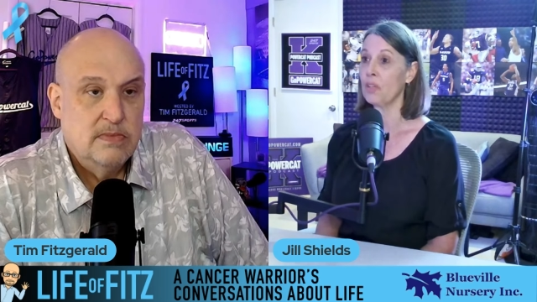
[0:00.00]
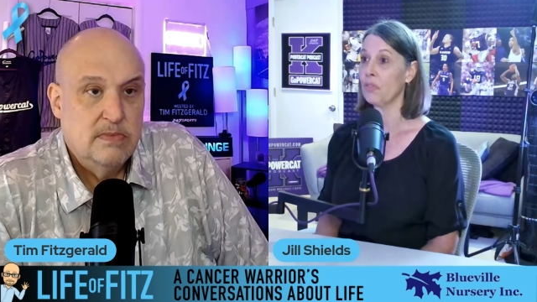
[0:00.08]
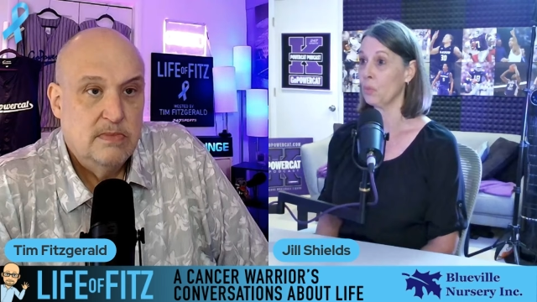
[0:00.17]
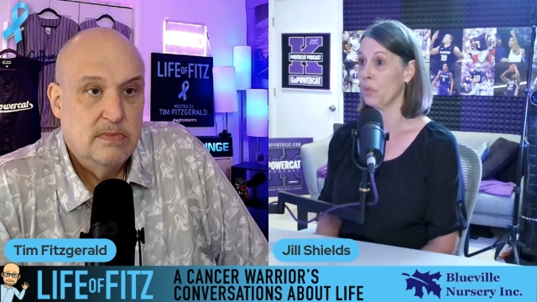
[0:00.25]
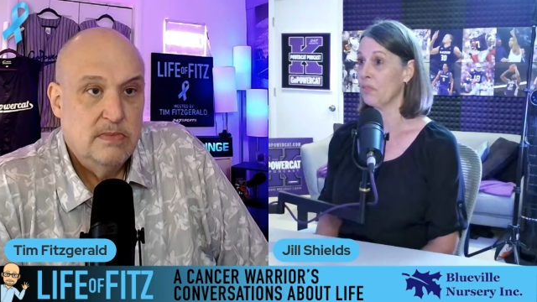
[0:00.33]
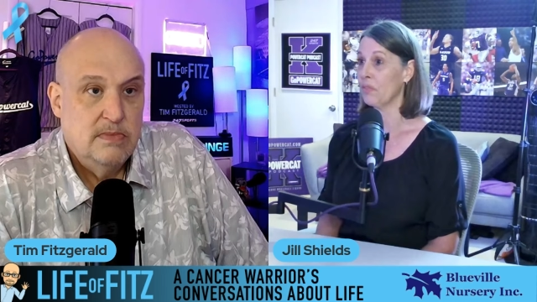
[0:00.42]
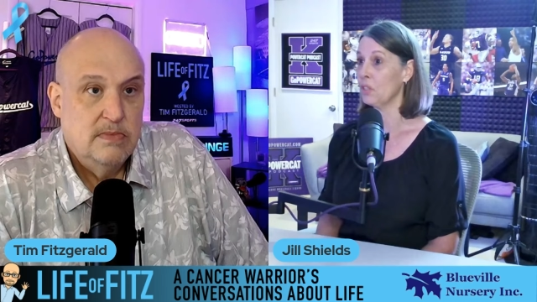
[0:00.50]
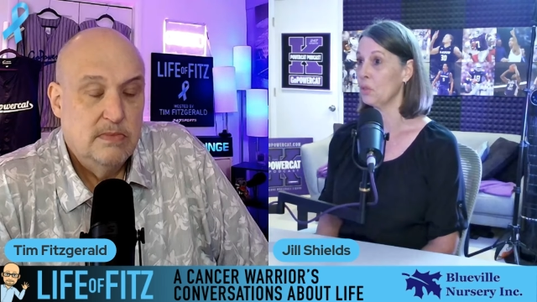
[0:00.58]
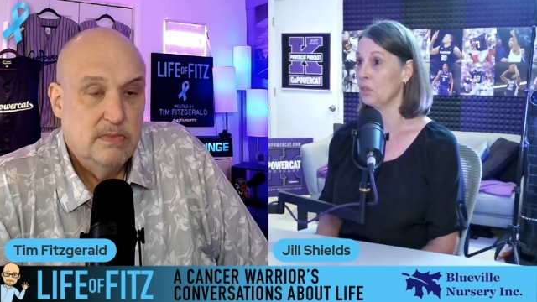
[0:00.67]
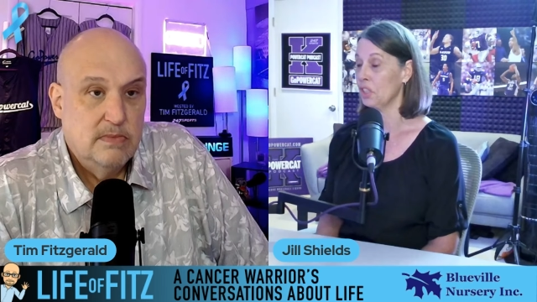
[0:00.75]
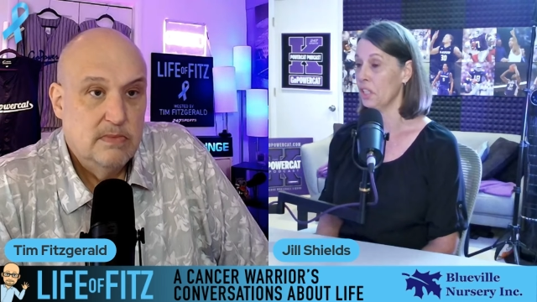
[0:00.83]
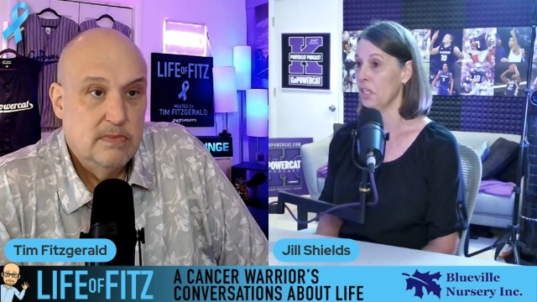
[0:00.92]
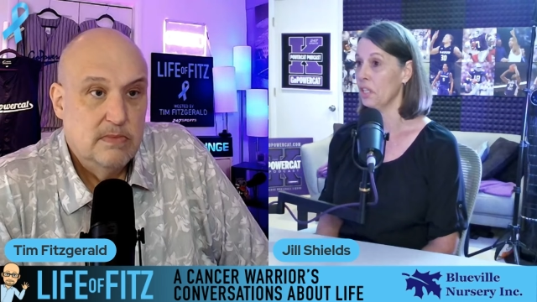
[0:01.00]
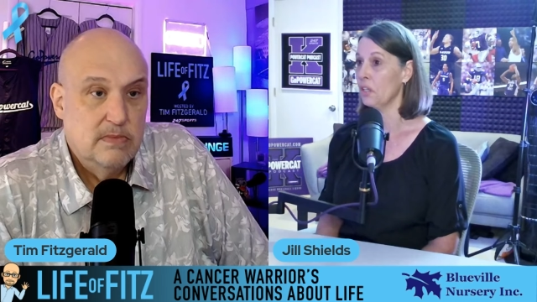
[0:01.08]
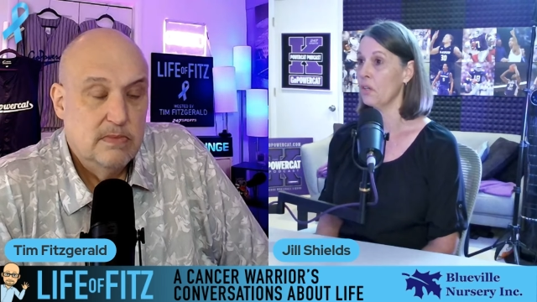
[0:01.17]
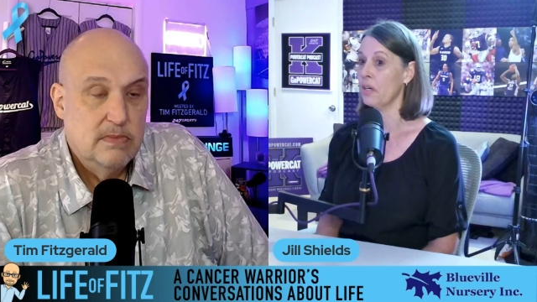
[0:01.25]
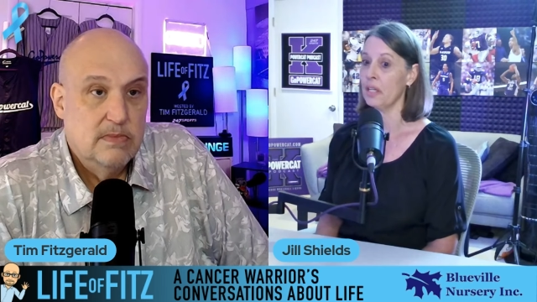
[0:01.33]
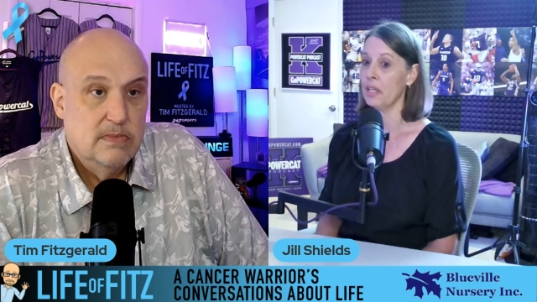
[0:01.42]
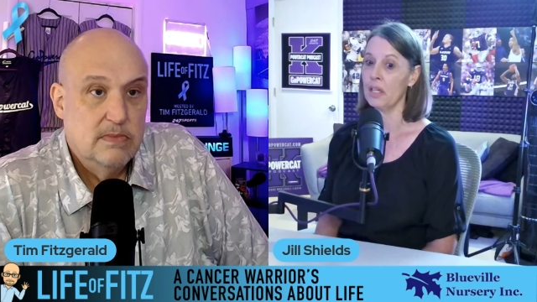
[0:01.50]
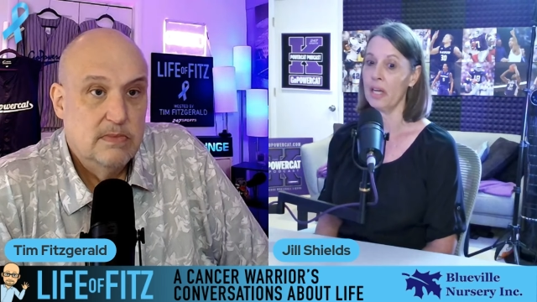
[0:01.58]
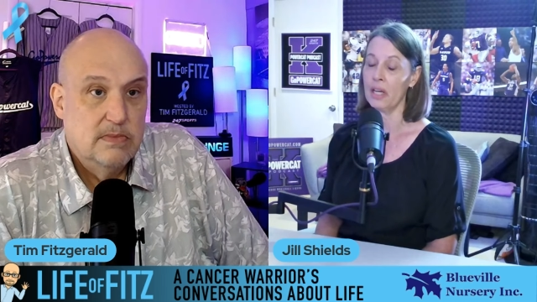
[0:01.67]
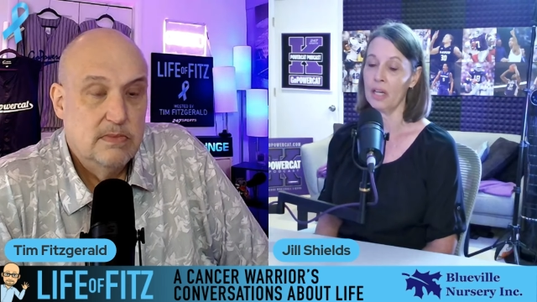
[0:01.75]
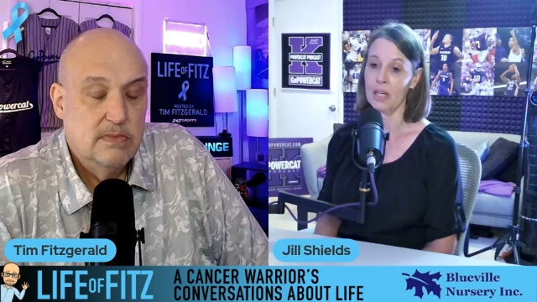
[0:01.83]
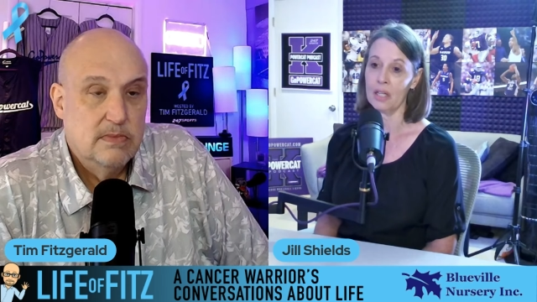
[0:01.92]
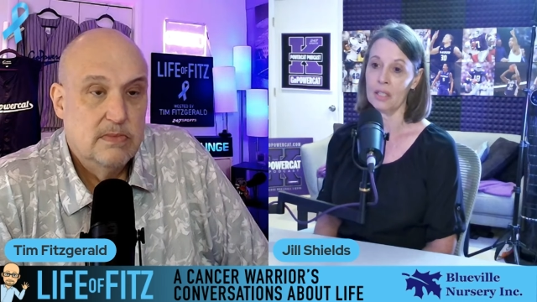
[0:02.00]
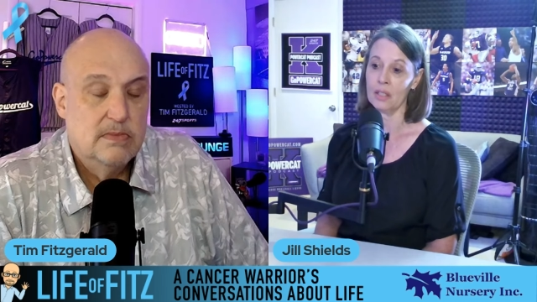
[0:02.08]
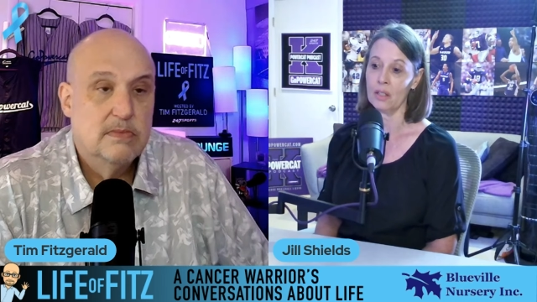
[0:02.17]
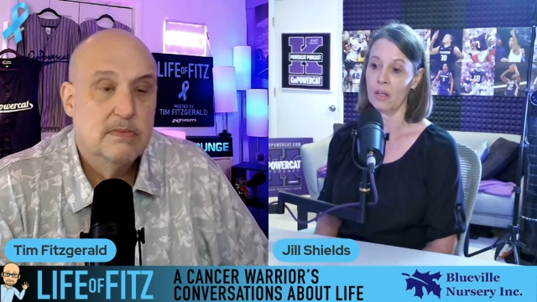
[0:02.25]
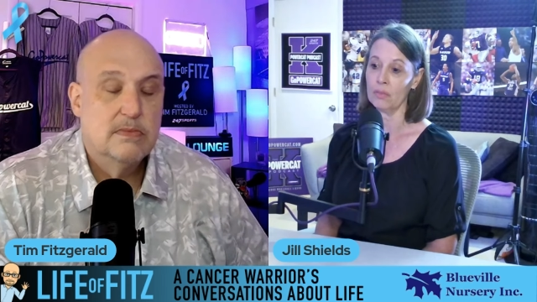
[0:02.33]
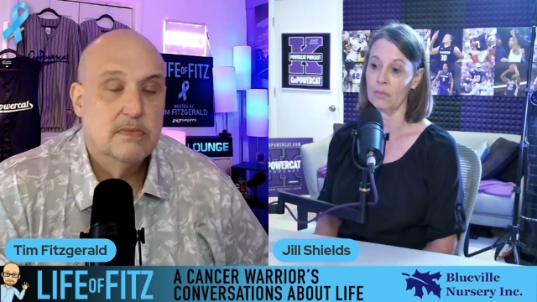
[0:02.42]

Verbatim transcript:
Speaker 1: that the revenue share and and